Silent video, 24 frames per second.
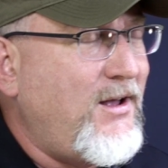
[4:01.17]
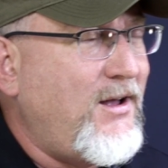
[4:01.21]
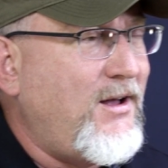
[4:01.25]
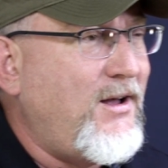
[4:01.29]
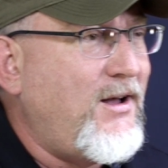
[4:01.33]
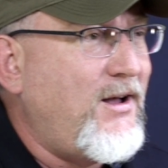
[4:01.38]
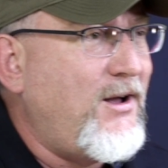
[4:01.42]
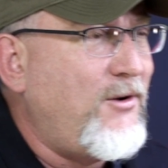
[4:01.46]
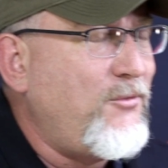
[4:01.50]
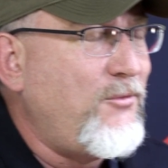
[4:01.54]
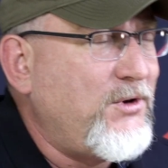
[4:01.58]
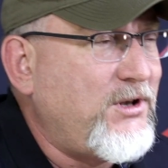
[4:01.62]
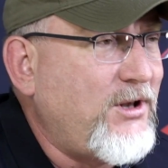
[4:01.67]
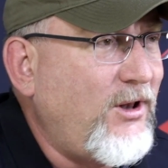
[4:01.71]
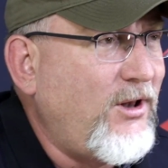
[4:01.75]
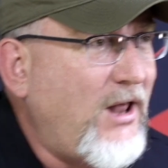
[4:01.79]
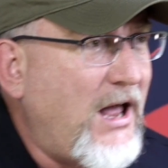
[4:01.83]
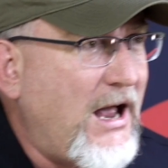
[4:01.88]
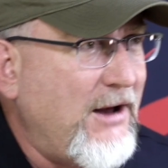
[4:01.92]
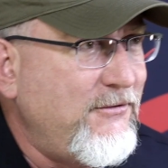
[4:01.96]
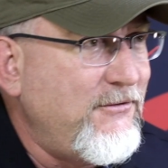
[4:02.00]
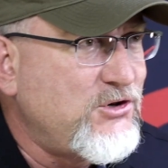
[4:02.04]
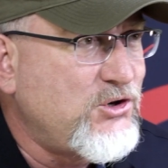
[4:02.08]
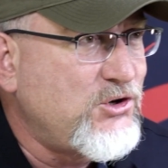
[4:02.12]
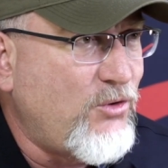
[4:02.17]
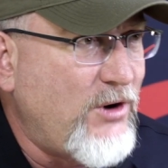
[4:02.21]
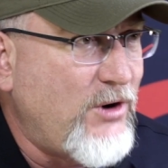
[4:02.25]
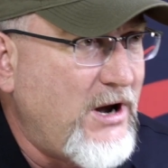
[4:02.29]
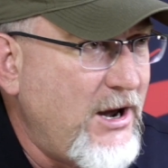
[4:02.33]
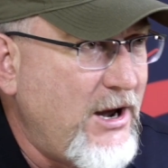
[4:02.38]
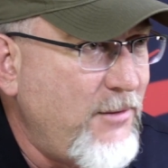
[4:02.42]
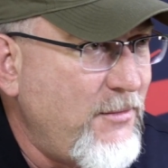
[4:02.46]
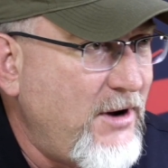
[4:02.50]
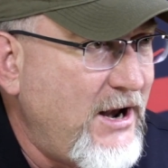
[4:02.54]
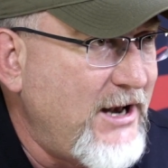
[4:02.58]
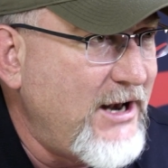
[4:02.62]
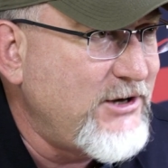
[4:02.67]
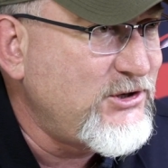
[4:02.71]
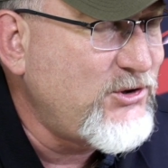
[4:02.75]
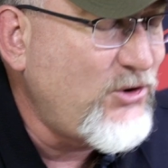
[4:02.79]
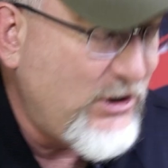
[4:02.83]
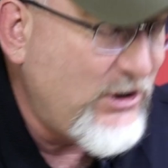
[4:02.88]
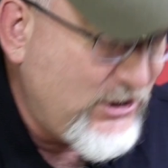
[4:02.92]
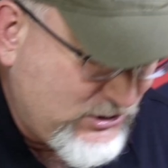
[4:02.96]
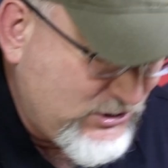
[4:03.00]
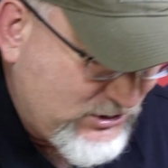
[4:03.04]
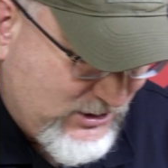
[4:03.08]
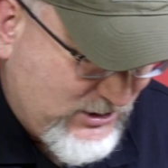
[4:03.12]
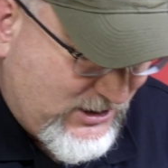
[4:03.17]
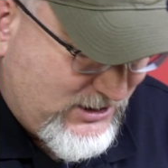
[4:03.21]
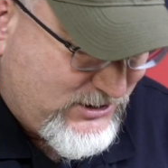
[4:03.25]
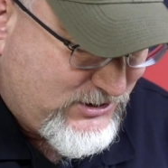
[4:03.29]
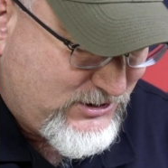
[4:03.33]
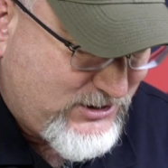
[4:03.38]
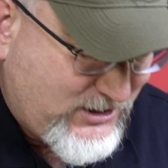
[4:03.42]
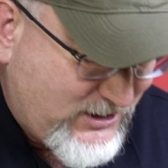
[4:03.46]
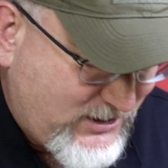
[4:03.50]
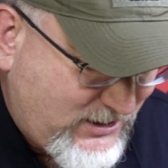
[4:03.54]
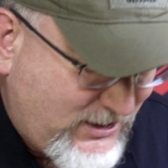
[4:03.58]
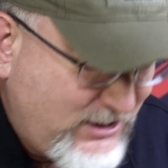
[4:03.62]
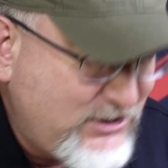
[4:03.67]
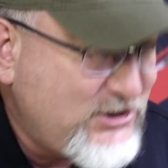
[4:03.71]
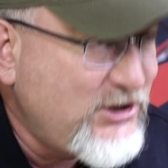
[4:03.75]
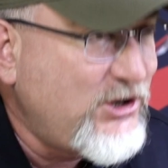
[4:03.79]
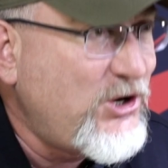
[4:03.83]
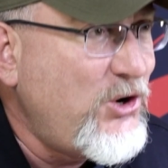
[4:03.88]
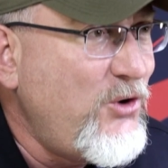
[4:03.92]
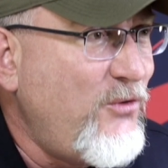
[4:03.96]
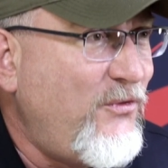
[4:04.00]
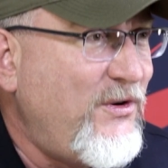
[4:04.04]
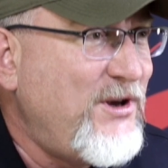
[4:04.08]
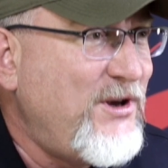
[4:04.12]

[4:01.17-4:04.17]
live stream, and it's a QVC